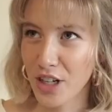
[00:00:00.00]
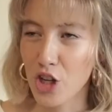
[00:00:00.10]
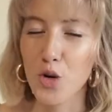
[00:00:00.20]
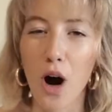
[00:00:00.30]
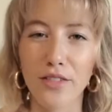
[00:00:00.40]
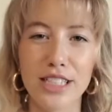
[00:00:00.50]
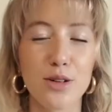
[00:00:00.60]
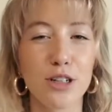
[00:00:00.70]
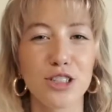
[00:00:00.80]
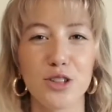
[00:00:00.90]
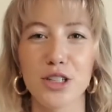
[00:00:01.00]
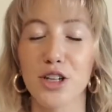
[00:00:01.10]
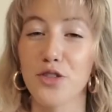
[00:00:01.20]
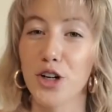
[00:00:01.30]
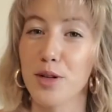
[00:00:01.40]
You obviously want shoes that
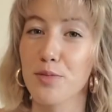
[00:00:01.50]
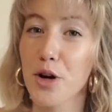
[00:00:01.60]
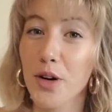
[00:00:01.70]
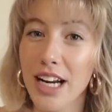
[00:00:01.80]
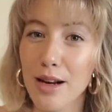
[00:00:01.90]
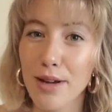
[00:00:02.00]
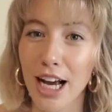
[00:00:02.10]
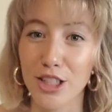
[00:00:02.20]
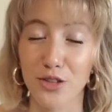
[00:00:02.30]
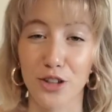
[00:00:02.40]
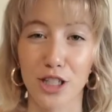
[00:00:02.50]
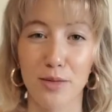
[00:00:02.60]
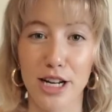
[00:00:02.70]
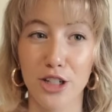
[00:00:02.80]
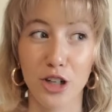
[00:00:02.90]
you've already broken in, because your first
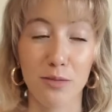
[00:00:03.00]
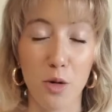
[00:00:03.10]
couple of days you're gonna be